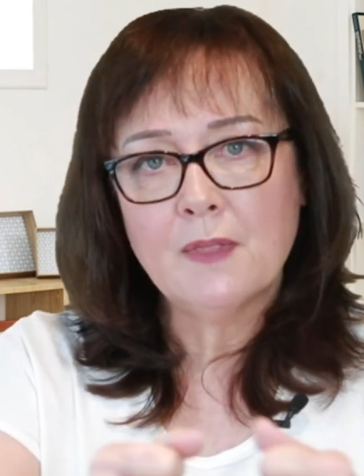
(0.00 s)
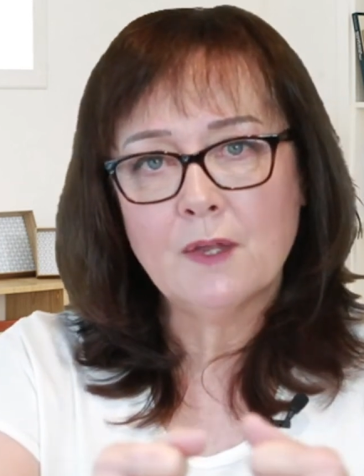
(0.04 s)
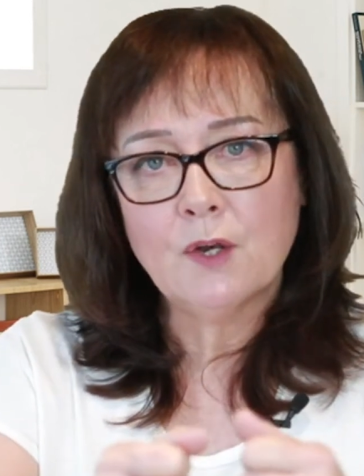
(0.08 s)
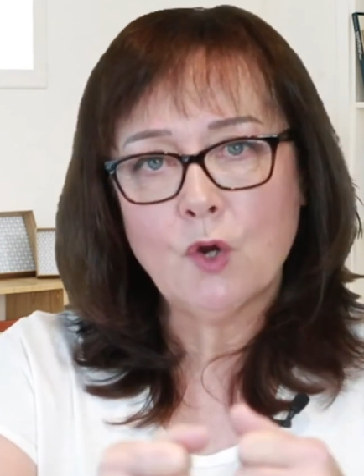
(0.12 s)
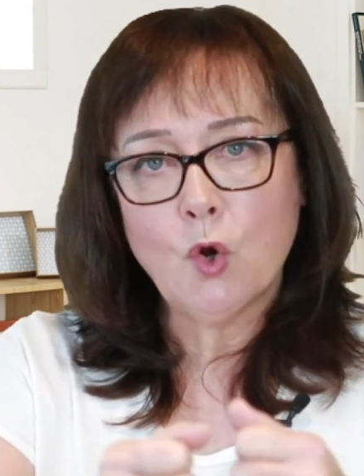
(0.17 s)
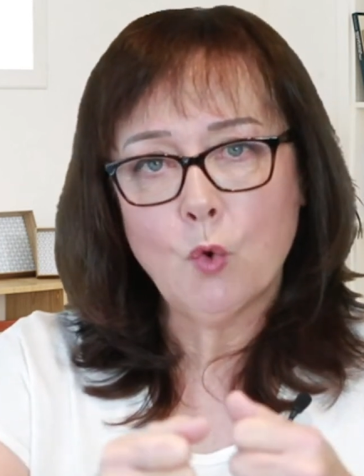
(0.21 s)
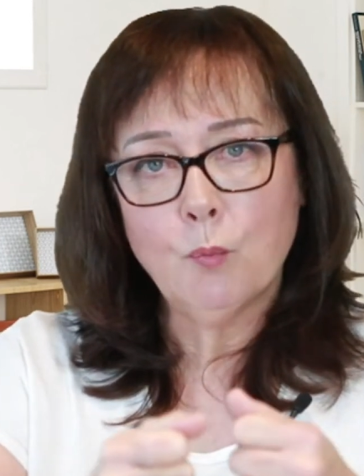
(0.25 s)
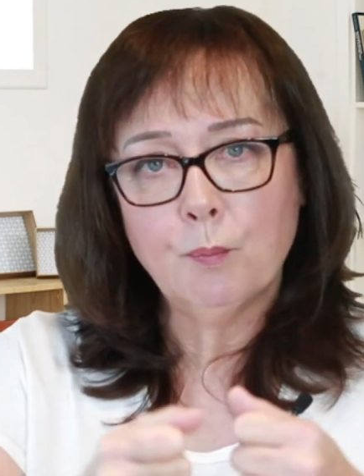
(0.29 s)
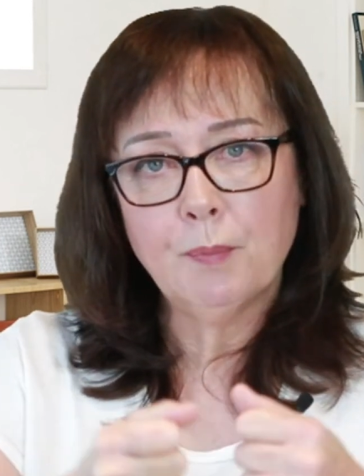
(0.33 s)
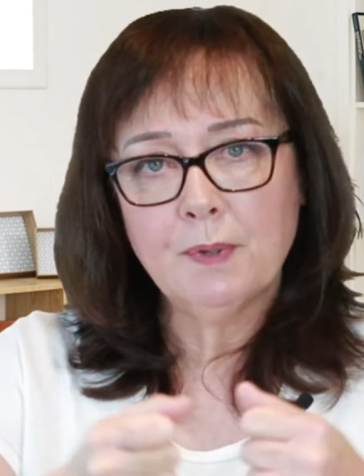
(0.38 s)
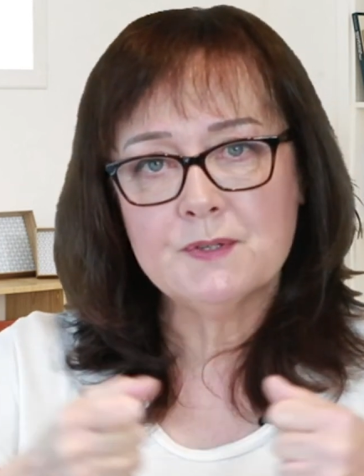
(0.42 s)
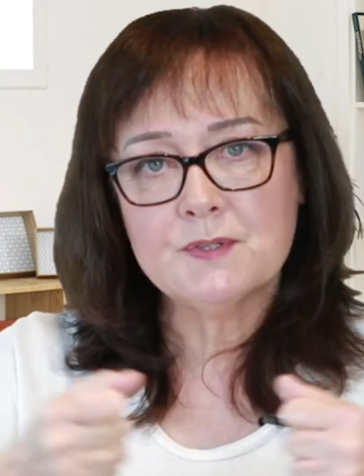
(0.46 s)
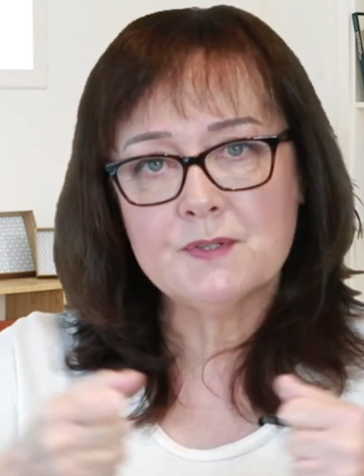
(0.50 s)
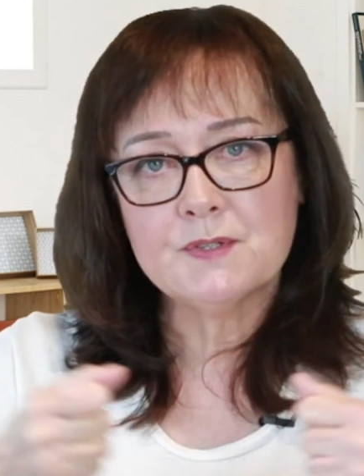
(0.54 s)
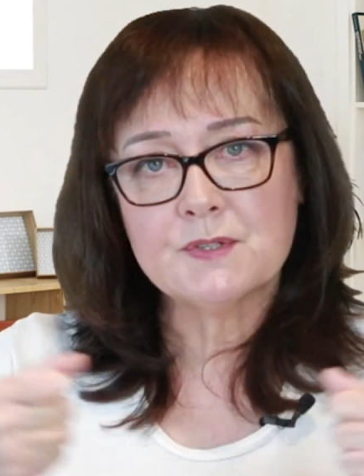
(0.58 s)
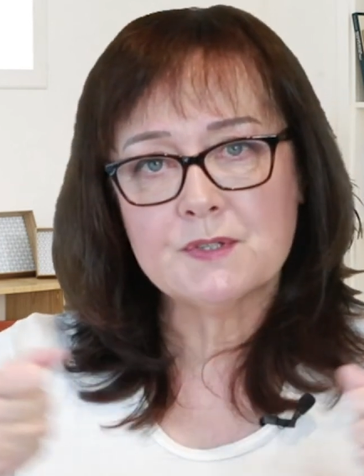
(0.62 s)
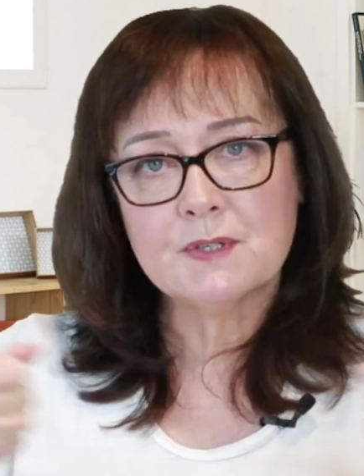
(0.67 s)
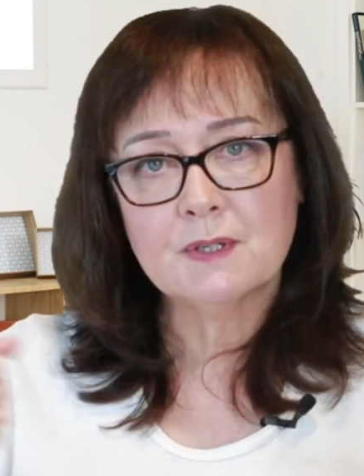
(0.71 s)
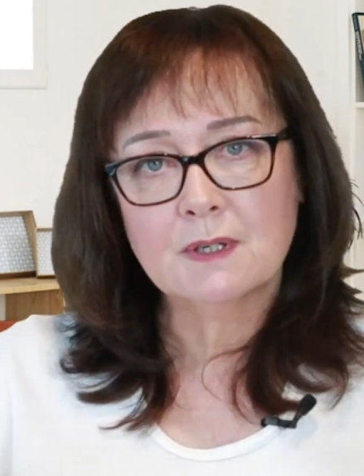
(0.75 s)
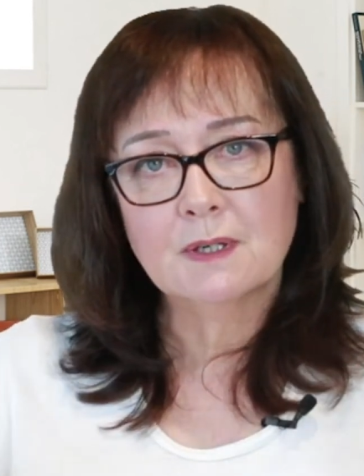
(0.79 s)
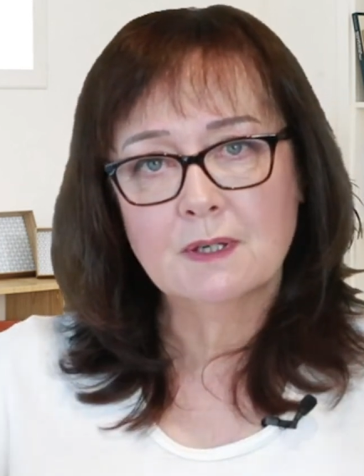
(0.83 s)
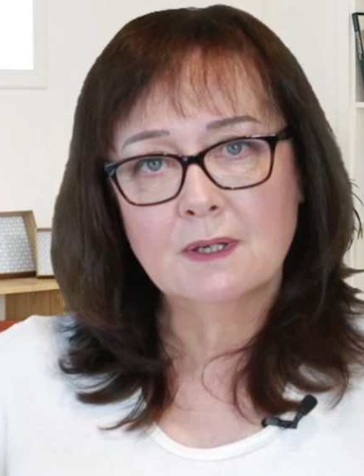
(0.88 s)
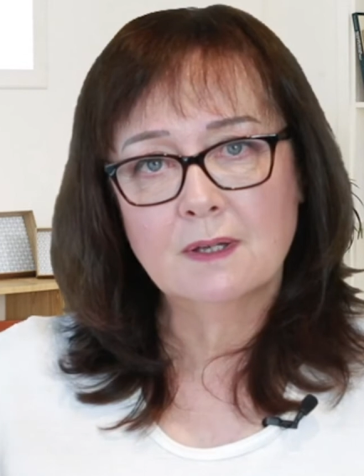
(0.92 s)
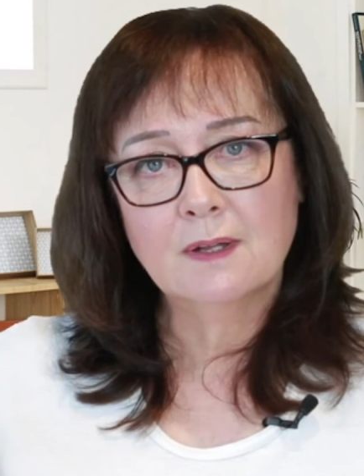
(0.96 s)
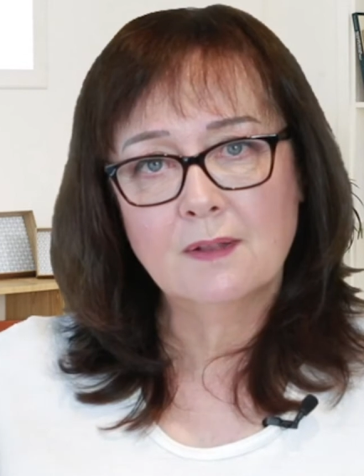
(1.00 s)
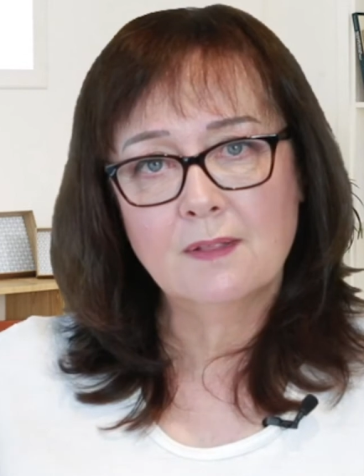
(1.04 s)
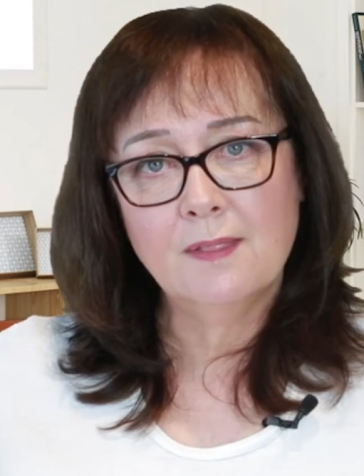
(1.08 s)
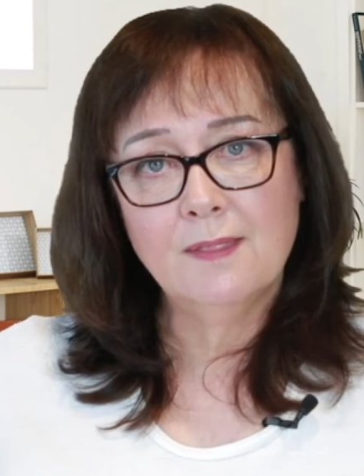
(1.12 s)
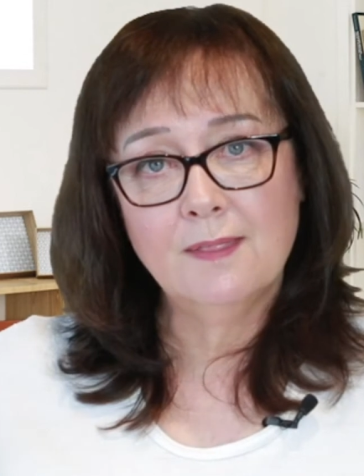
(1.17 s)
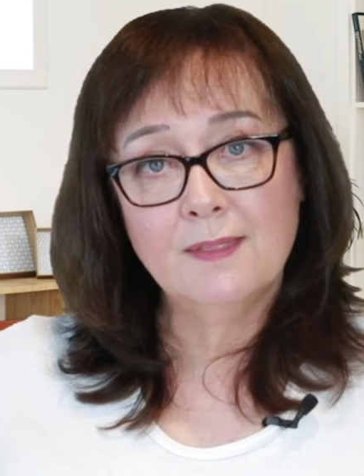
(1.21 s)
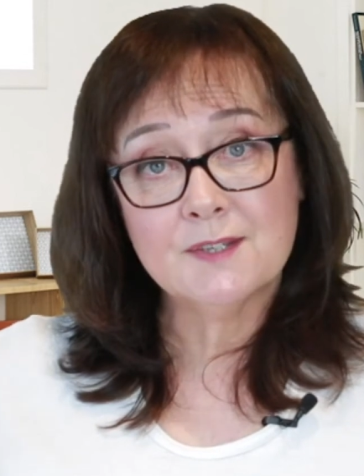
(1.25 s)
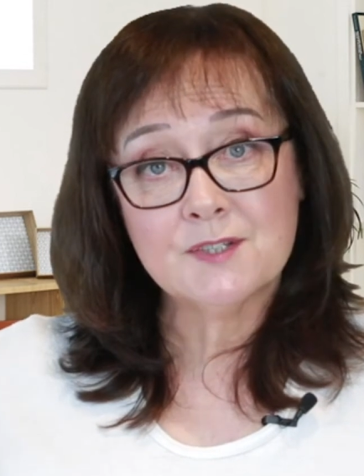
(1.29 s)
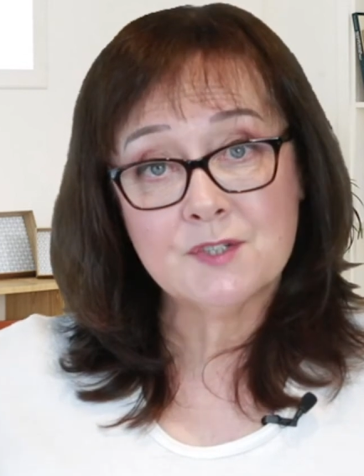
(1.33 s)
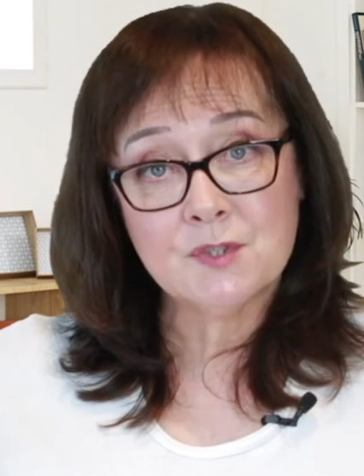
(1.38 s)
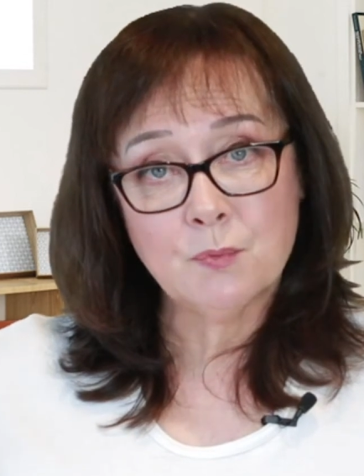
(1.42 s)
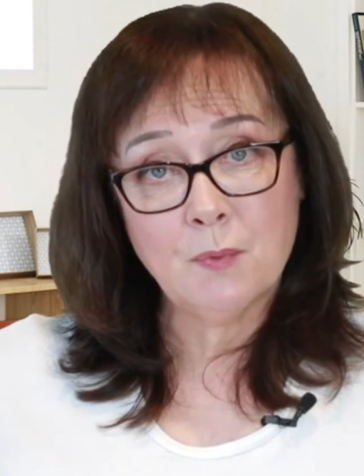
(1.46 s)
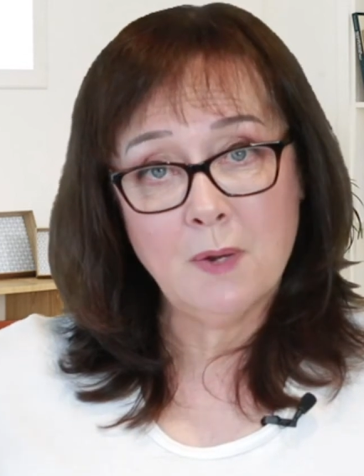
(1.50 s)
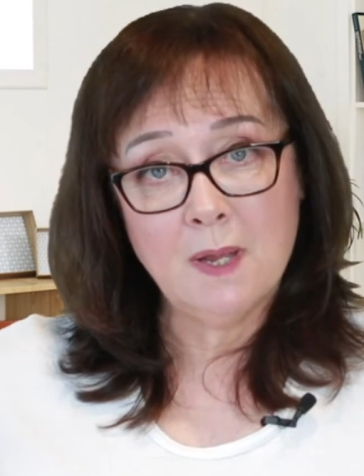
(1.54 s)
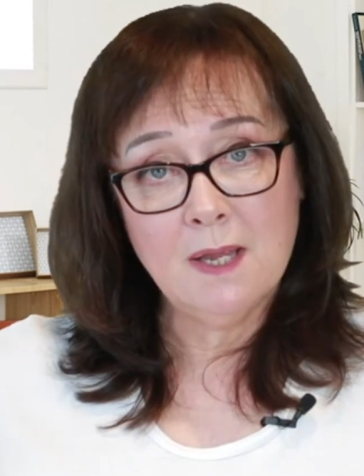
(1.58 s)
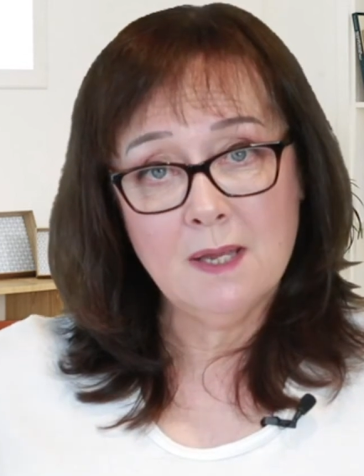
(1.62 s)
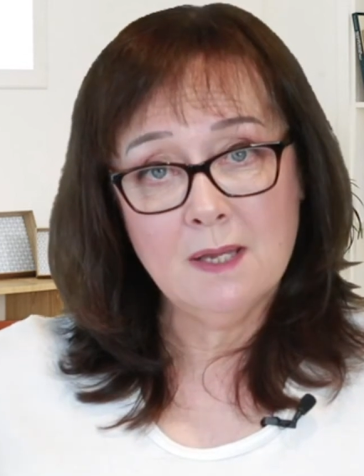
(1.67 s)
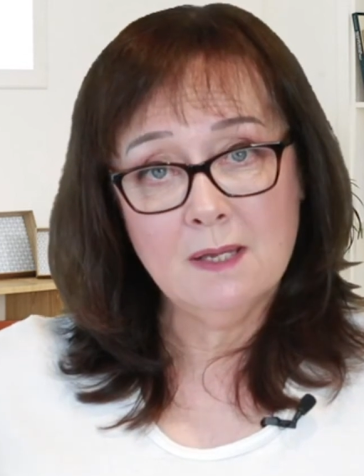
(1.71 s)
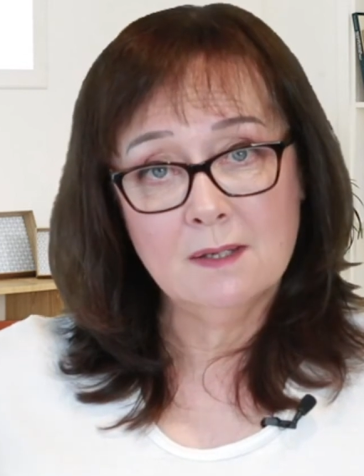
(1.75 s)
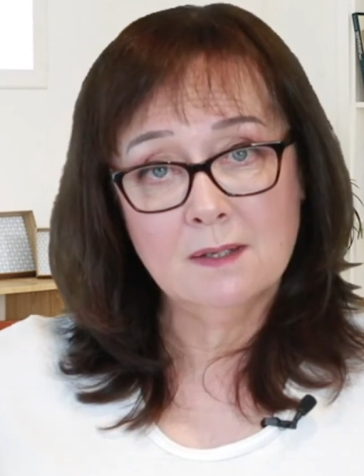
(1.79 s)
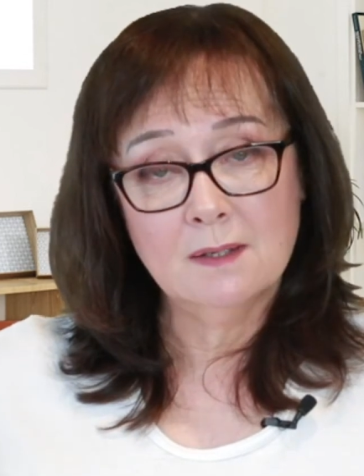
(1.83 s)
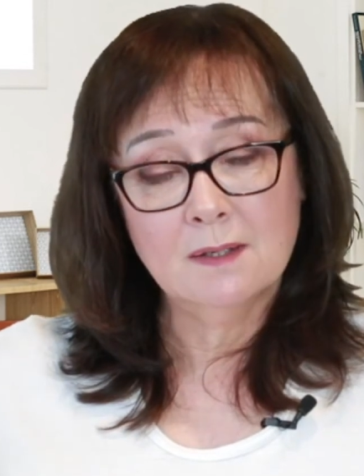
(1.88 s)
opens this way,